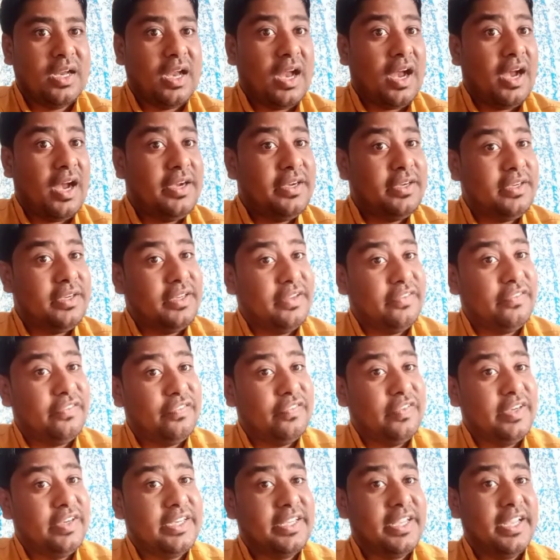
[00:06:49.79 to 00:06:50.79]
and
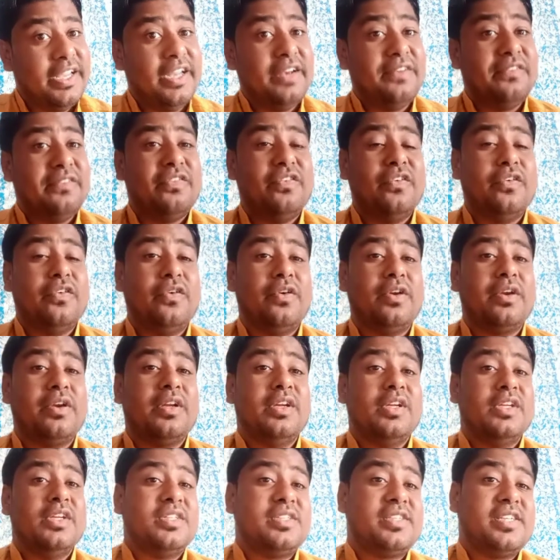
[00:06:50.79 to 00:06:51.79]
if it gain 4,
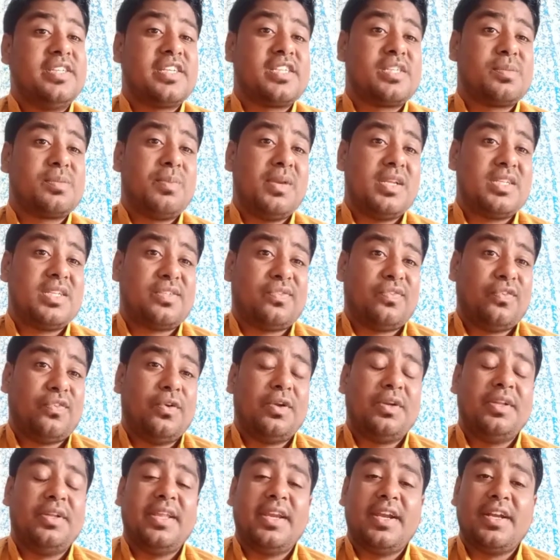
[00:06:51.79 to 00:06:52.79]
6 plus
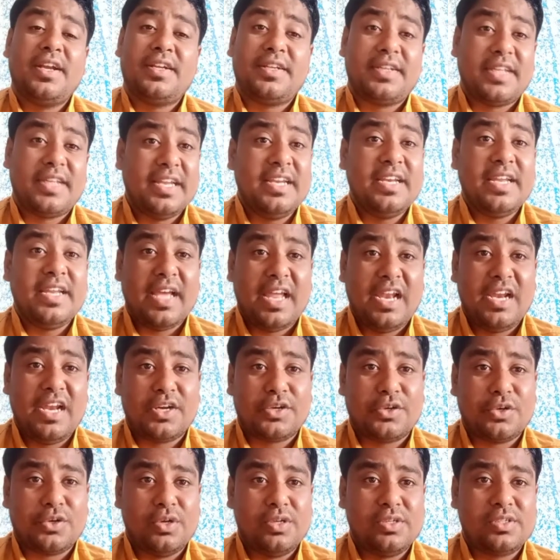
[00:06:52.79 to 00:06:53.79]
4, there are 10
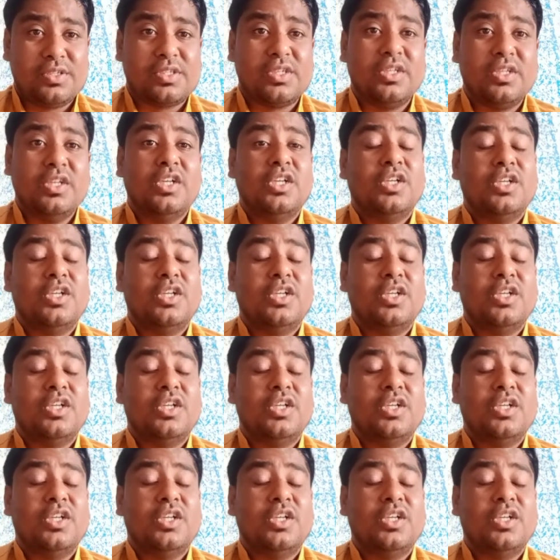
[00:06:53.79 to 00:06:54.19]
electrons.